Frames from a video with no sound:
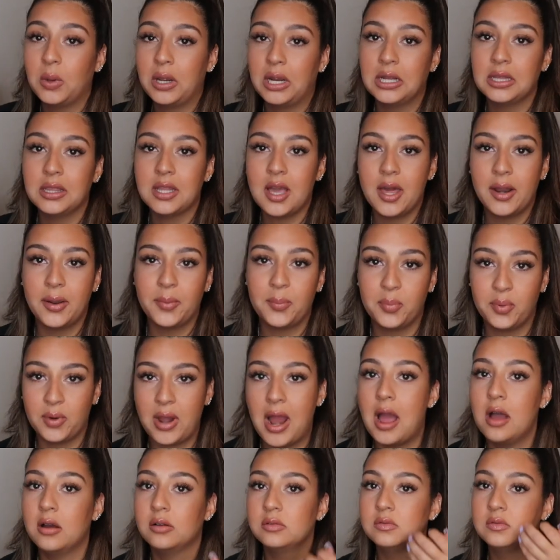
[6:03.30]
wear a lot of
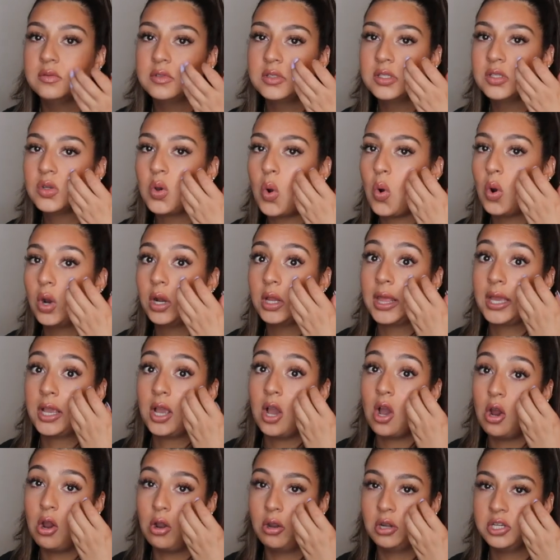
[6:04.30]
browns or
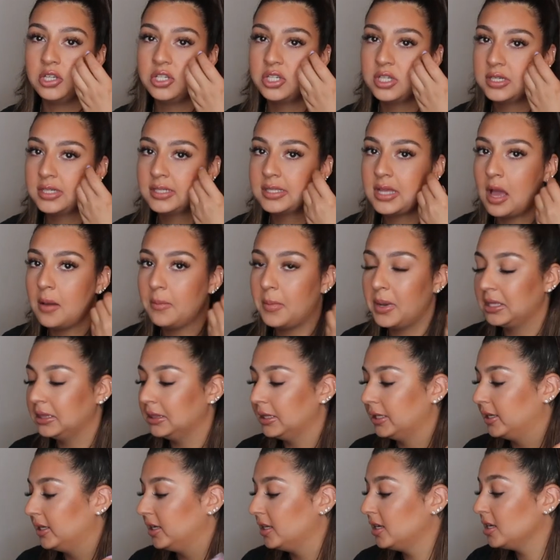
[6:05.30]
like oranges on my
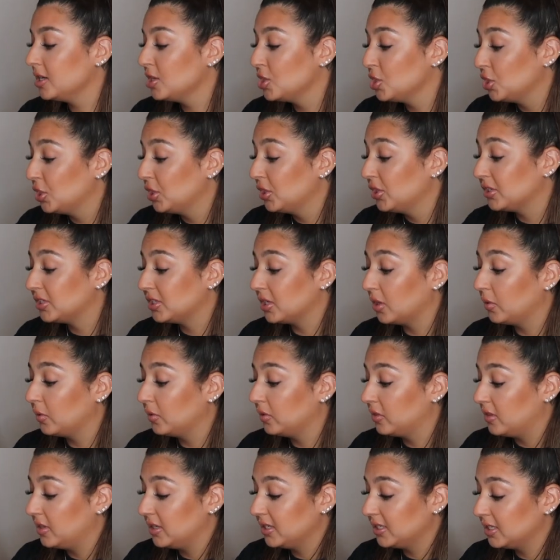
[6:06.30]
lid. So
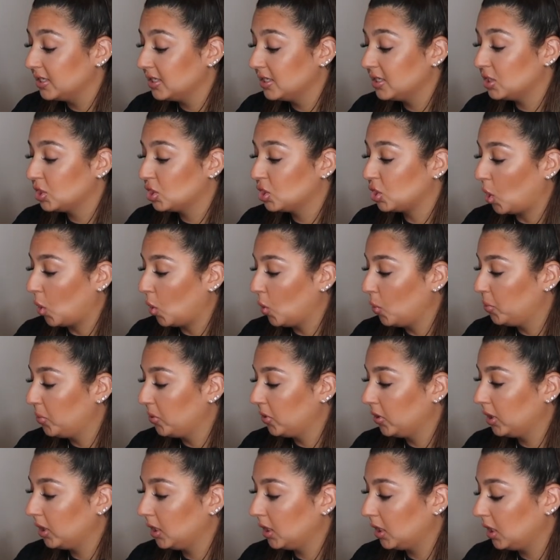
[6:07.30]
this is so
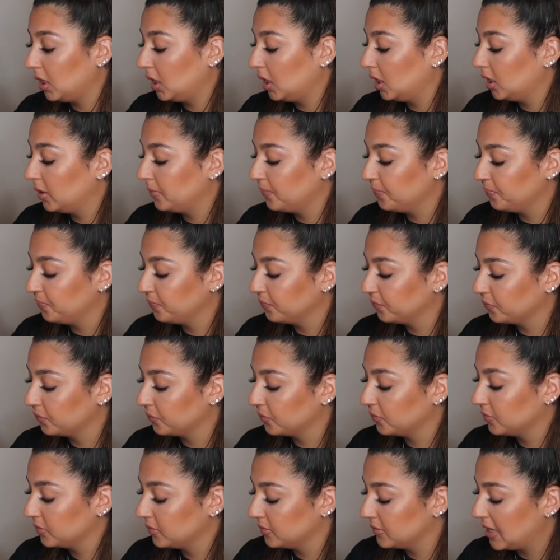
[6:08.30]
pretty.
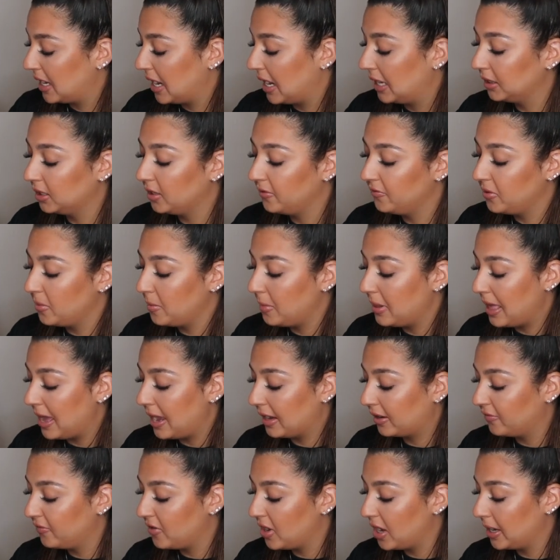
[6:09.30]
I love the
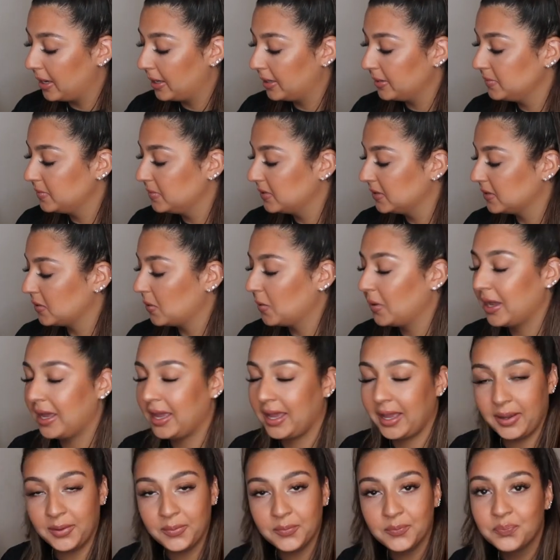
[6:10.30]
black vibes,
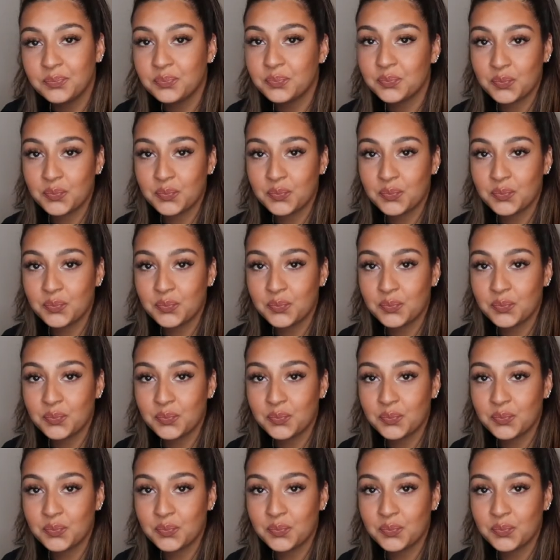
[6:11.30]
okay.